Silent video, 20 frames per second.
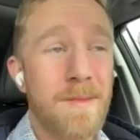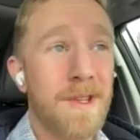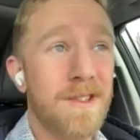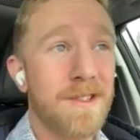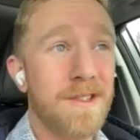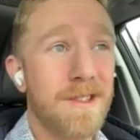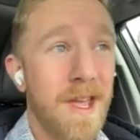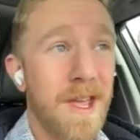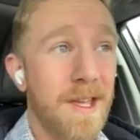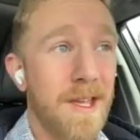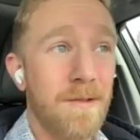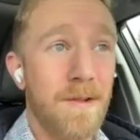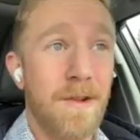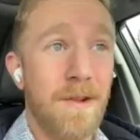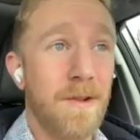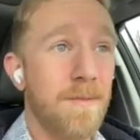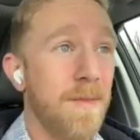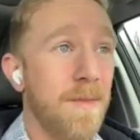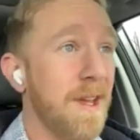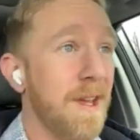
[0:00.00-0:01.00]
He's like,
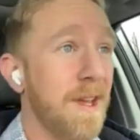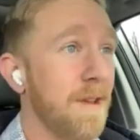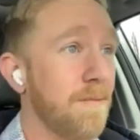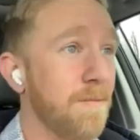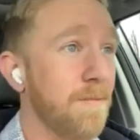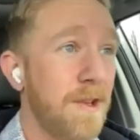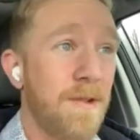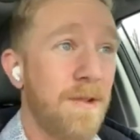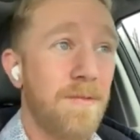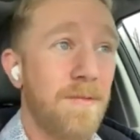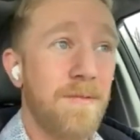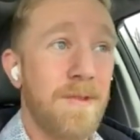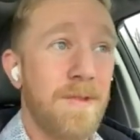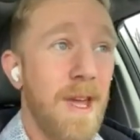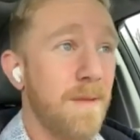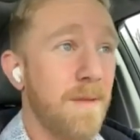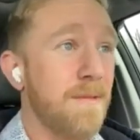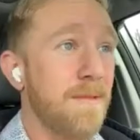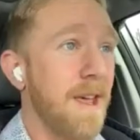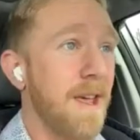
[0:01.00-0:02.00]
oh man, when you
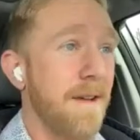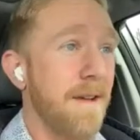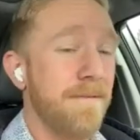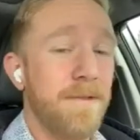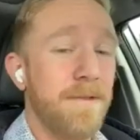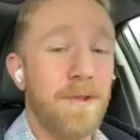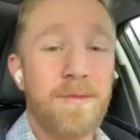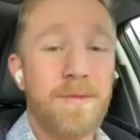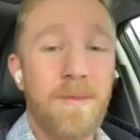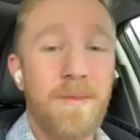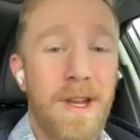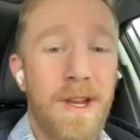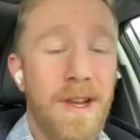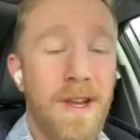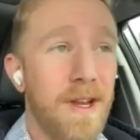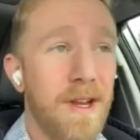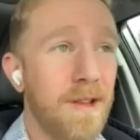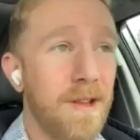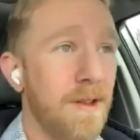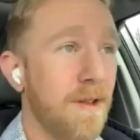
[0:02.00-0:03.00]
came to that first
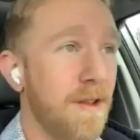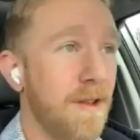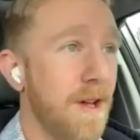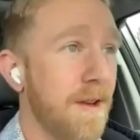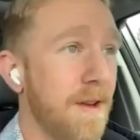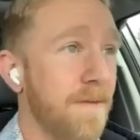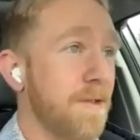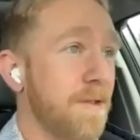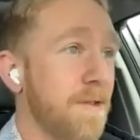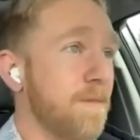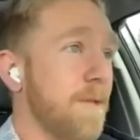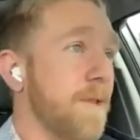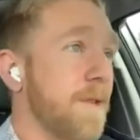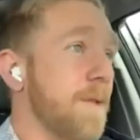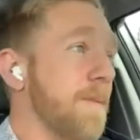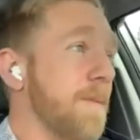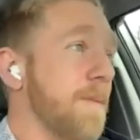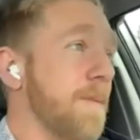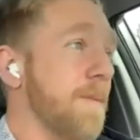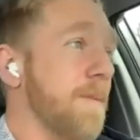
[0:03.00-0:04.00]
meeting, a lot of us were in
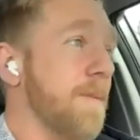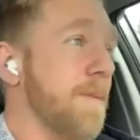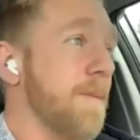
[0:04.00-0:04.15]
the back.